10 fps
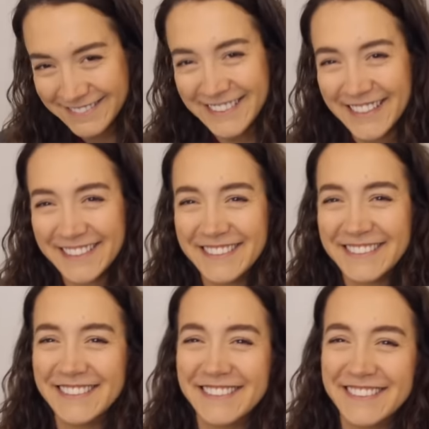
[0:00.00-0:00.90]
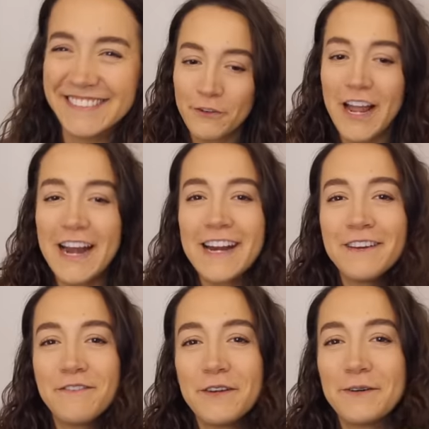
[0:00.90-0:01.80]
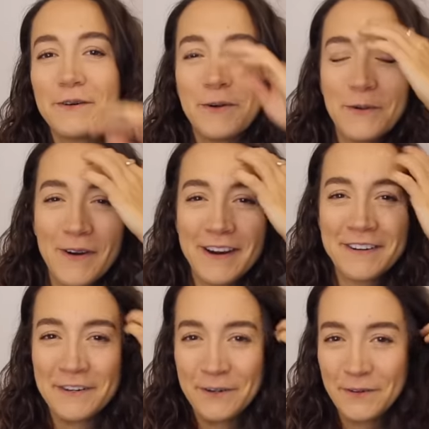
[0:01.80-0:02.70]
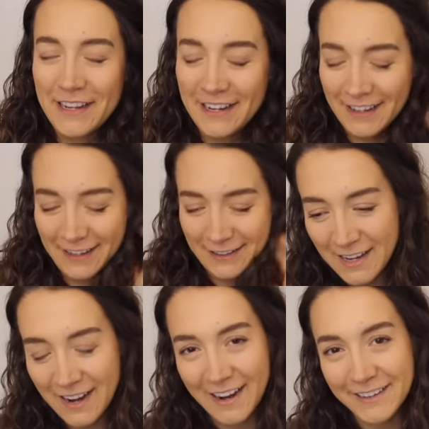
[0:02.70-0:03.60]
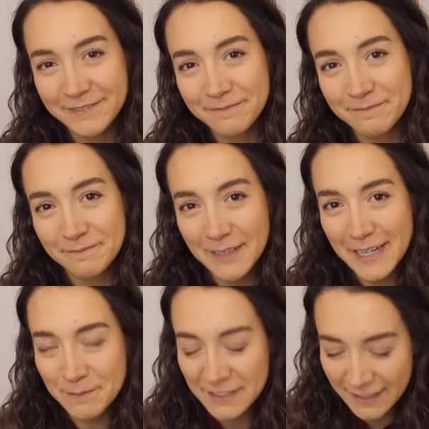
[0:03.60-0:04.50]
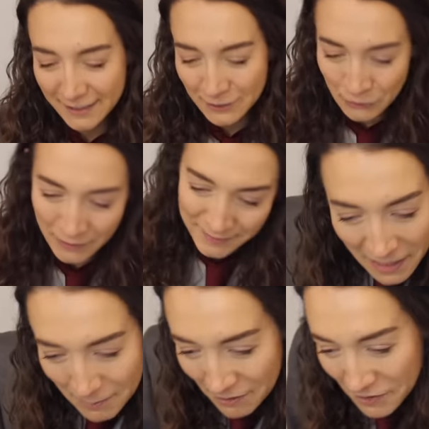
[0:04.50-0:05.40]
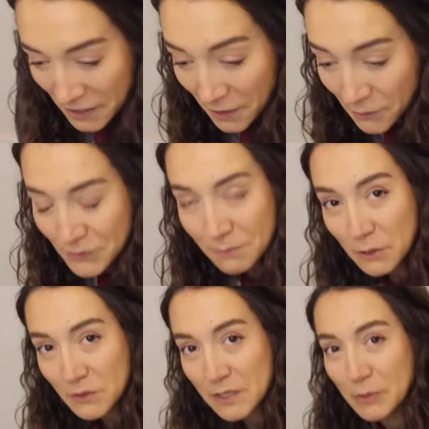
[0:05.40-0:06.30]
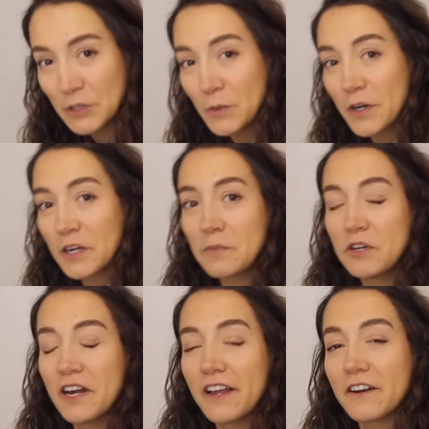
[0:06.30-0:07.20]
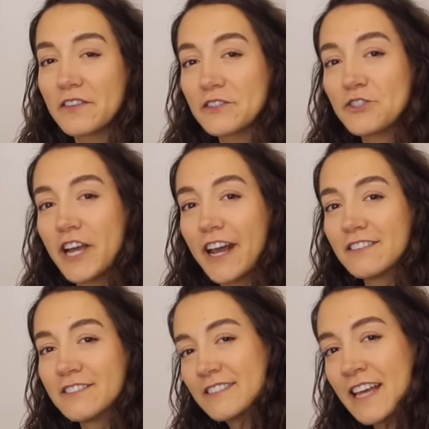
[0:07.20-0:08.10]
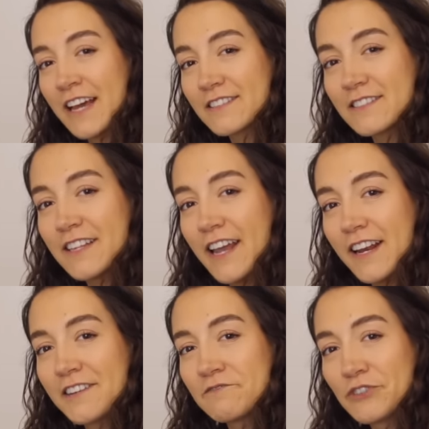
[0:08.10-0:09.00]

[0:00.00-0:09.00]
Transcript: For any of you who are new here, hi. My name's Alayna Joy. I make videos mostly about the queer community here on this channel. Sex, dating,